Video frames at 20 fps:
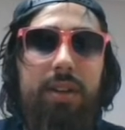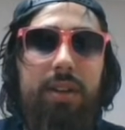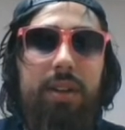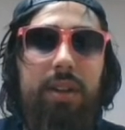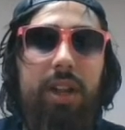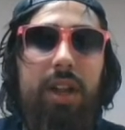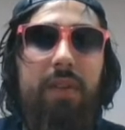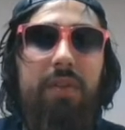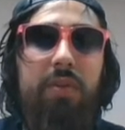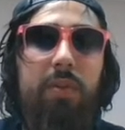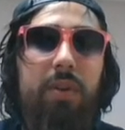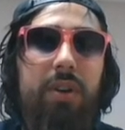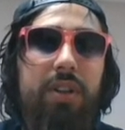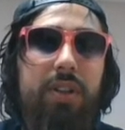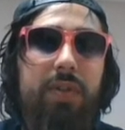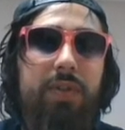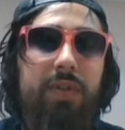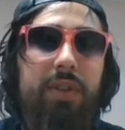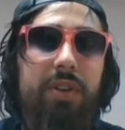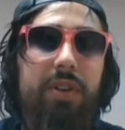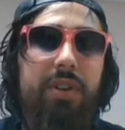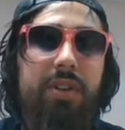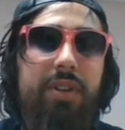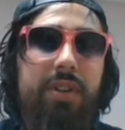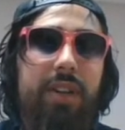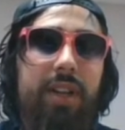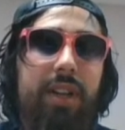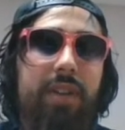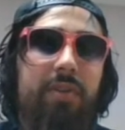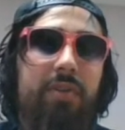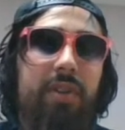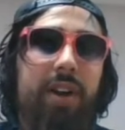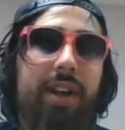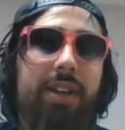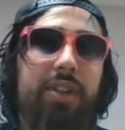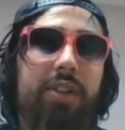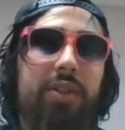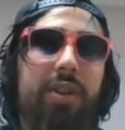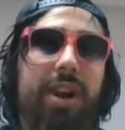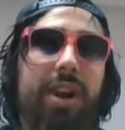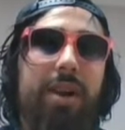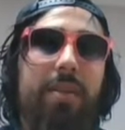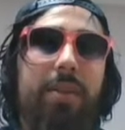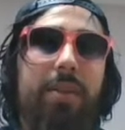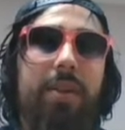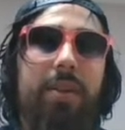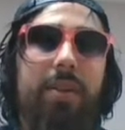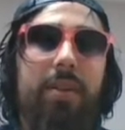loved ones first, and right tribe.